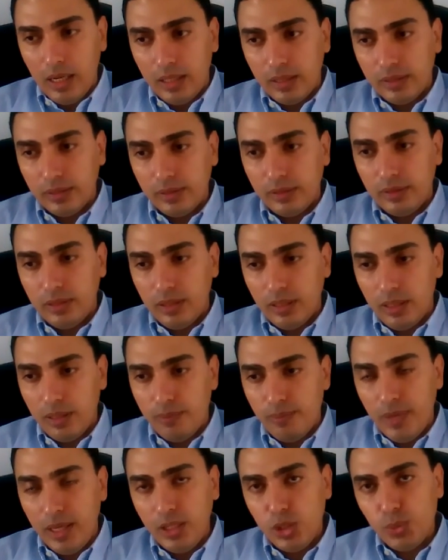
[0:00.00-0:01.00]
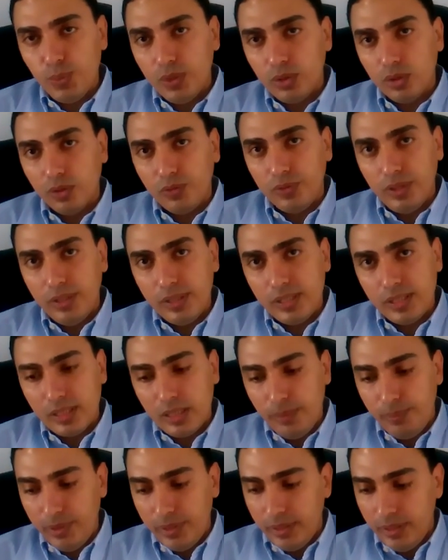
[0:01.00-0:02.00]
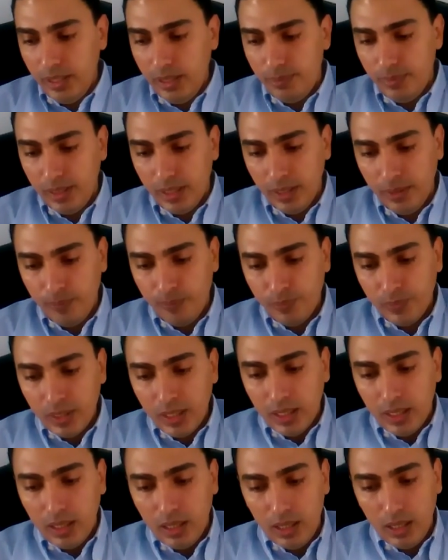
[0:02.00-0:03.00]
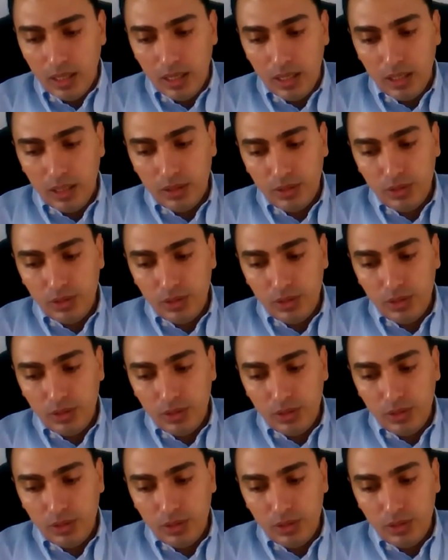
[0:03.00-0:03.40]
and management of dyslipidemia uh,